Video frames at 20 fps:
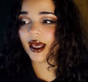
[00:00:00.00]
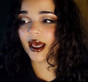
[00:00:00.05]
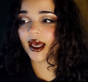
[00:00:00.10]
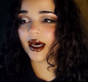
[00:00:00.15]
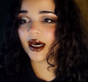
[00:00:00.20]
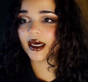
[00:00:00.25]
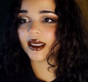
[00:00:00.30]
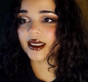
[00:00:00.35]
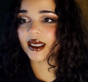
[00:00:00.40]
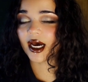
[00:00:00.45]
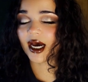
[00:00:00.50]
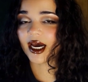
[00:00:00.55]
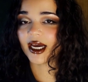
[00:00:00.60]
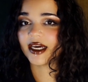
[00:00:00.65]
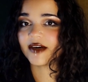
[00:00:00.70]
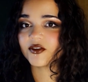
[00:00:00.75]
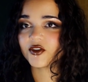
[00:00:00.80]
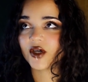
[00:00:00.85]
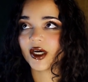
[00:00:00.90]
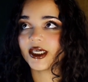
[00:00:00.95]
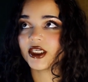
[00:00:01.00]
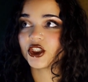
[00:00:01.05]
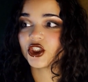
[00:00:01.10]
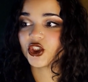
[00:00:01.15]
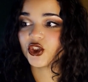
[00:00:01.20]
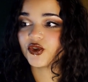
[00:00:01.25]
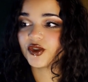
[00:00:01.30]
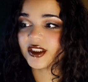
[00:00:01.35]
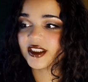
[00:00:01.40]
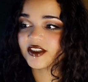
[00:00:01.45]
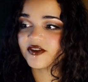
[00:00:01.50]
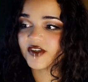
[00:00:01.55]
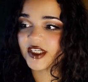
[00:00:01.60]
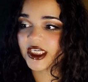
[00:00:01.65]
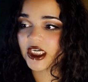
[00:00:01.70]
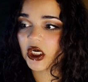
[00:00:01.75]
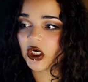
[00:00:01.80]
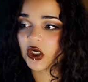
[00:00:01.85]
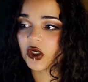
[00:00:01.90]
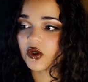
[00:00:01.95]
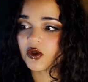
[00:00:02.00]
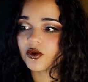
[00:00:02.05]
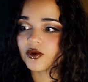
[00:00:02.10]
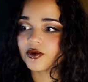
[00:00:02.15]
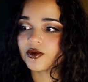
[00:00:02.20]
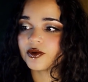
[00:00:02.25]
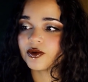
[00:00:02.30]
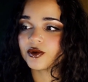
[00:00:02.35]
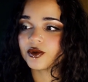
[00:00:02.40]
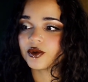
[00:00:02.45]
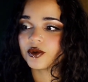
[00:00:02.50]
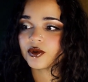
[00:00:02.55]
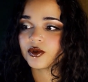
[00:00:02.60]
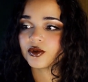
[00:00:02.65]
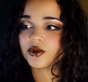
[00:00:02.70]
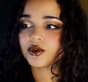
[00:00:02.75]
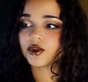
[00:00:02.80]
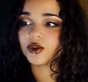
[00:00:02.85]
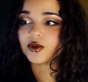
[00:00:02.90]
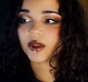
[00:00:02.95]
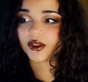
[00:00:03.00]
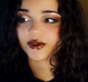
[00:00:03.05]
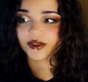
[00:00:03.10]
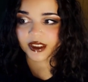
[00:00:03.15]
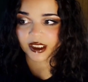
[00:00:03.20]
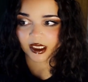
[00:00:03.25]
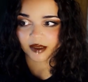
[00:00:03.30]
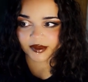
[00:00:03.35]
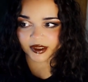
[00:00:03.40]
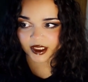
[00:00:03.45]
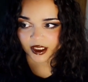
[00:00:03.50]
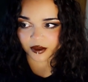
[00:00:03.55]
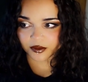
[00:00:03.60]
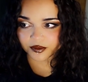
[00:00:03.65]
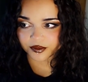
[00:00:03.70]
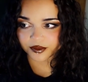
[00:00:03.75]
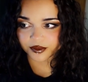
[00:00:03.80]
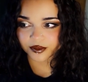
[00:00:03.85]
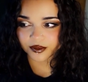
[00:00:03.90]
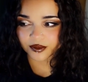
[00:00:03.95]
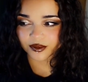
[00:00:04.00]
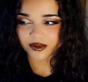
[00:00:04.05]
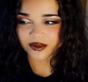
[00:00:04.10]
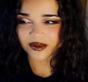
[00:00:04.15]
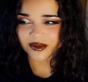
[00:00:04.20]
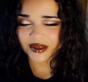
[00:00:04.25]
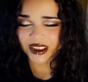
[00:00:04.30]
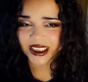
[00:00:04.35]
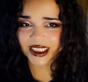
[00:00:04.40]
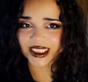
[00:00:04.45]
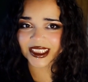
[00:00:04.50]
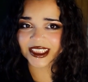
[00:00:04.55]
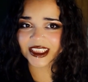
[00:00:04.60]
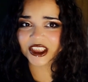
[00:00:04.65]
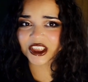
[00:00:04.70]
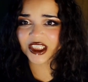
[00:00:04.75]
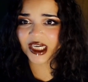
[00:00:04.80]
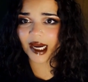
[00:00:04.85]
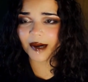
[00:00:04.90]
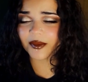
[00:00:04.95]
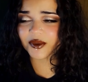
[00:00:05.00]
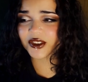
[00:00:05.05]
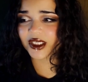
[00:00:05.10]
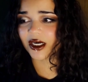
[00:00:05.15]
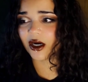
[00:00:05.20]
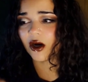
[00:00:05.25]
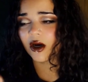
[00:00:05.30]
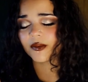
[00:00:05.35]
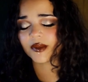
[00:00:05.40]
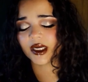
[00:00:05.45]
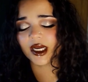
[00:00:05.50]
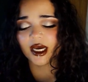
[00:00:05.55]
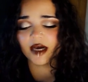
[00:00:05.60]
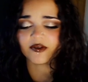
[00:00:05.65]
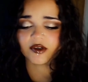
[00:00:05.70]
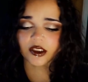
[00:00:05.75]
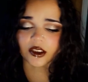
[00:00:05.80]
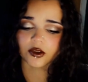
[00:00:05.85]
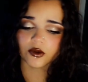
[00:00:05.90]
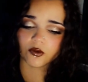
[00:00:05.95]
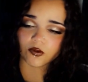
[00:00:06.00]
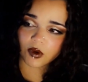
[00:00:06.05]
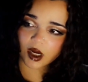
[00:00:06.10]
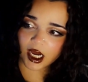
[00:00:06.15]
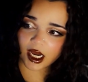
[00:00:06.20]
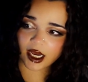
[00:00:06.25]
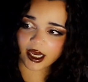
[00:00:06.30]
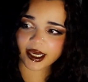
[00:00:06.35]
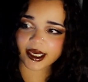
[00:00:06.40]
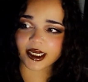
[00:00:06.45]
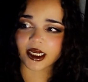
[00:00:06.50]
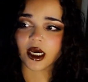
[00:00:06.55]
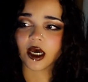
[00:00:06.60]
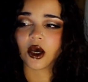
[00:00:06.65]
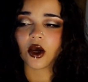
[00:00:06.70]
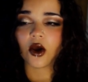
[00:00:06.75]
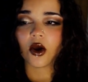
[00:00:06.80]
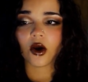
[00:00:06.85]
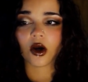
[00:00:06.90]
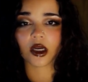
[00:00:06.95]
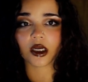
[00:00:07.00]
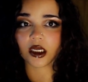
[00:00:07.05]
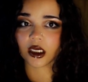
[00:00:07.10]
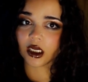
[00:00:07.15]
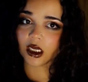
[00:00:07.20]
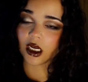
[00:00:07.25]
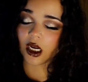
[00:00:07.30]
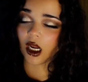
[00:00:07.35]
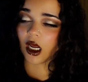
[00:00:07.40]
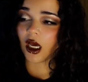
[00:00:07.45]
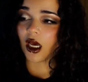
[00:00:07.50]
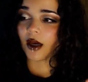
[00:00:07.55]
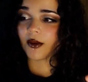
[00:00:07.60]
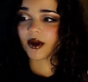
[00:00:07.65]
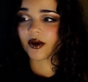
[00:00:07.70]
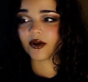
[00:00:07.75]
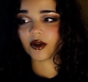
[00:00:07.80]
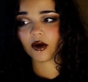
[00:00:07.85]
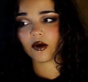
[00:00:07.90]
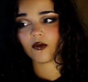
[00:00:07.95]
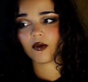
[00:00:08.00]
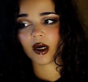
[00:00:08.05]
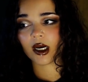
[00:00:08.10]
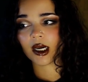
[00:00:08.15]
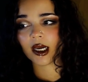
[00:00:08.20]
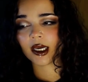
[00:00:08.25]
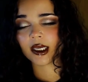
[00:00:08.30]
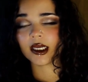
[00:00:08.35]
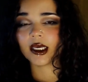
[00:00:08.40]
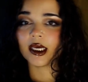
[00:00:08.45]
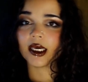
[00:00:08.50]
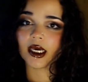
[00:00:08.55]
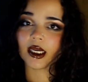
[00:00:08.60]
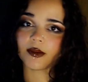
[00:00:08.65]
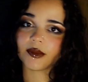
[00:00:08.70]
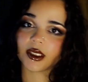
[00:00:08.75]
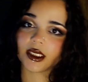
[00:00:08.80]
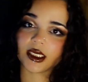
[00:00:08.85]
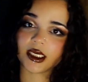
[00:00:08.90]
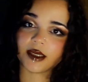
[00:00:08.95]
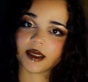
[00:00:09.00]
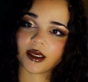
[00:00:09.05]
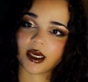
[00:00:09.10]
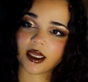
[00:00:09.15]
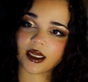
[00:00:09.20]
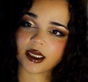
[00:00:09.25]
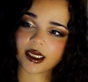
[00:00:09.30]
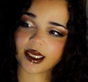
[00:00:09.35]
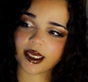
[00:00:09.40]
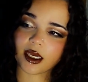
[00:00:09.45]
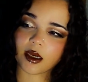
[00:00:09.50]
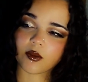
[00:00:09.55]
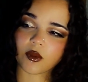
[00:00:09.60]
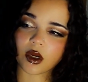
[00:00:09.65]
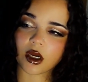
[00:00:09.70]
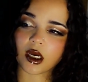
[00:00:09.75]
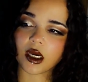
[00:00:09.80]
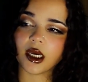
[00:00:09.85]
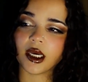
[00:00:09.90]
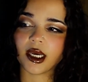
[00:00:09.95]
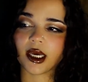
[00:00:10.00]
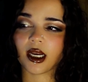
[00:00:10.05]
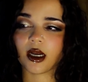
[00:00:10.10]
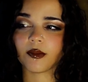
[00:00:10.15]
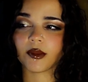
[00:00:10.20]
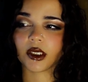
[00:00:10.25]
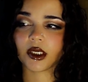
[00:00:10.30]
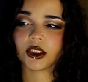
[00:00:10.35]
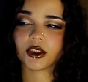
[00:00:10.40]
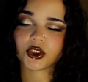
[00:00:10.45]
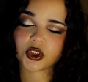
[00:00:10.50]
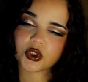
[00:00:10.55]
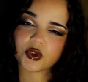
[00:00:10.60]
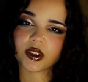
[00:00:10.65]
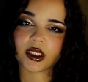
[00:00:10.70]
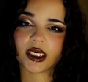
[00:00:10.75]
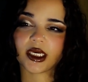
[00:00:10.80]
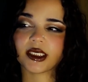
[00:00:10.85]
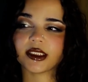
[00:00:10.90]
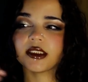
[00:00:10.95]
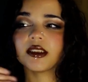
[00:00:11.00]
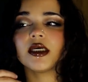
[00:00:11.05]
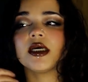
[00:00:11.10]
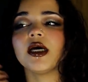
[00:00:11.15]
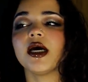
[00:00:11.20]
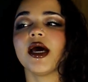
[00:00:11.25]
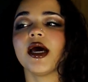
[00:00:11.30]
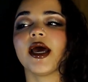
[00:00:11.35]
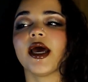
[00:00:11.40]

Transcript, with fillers: And I have tried to shoot this video two other times now. Each time it's like, oh, I'm gonna have a little wine, oh, da, da, da, a little wine, and I'm gonna get on a camera, and I'm gonna do this,